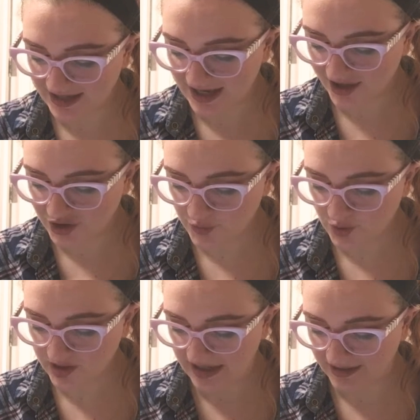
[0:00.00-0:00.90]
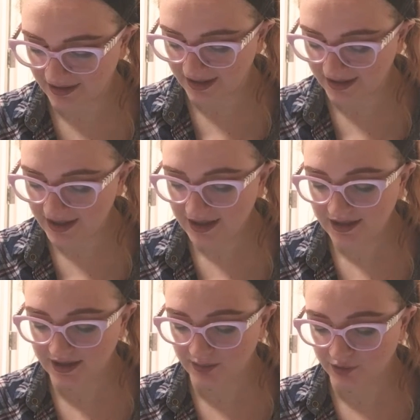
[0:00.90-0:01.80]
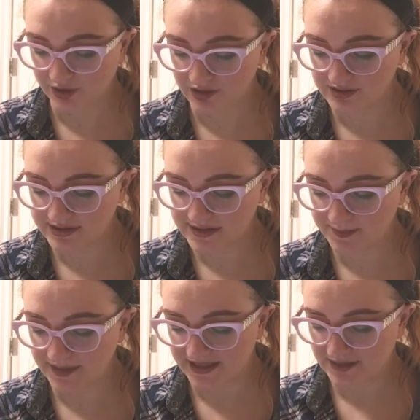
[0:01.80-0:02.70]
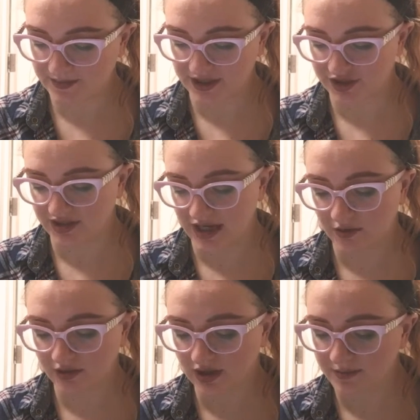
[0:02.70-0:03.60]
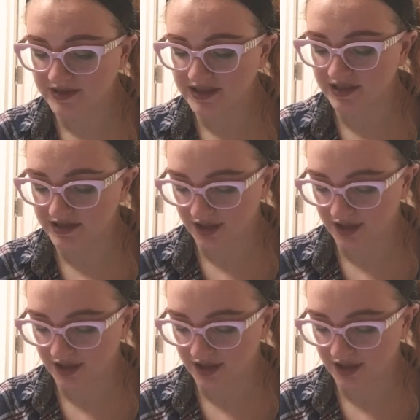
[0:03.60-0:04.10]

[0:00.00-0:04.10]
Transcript: the actual guideline that produces the best patient outcomes is